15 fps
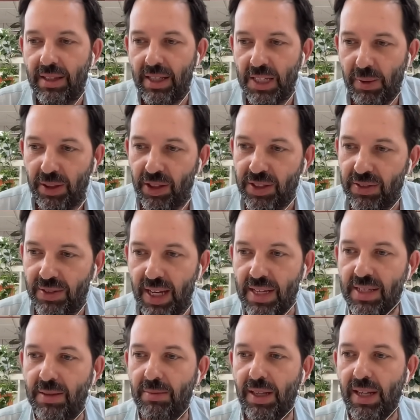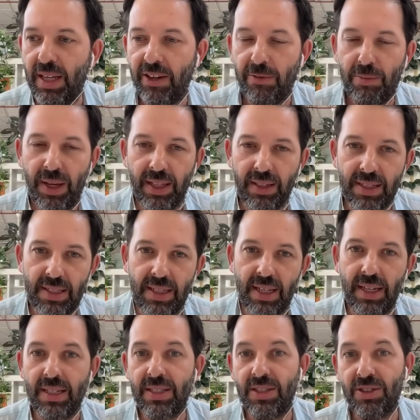There's been lots of testimony of
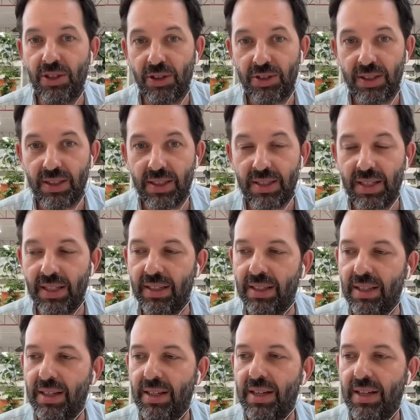Palestinians and doctors in